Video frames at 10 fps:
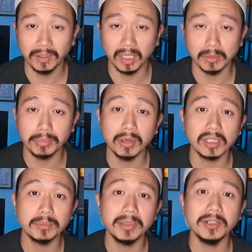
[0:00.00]

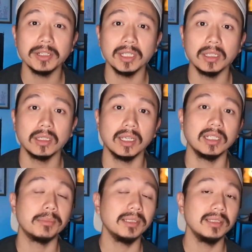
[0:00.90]
prosperity and
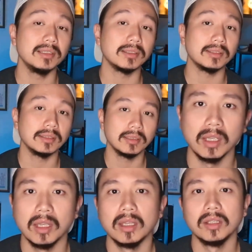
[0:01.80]
abundance.
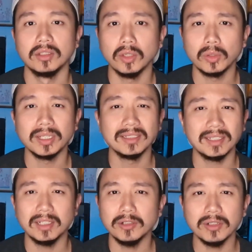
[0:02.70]
So consider
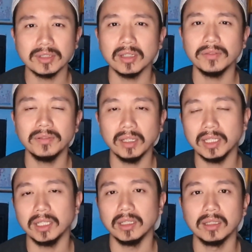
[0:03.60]
yourself
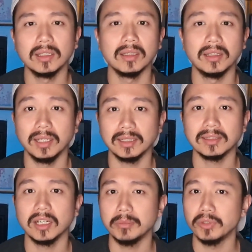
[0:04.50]
lucky the next time
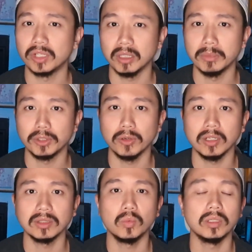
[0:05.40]
you come across
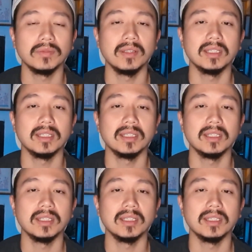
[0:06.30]
one of these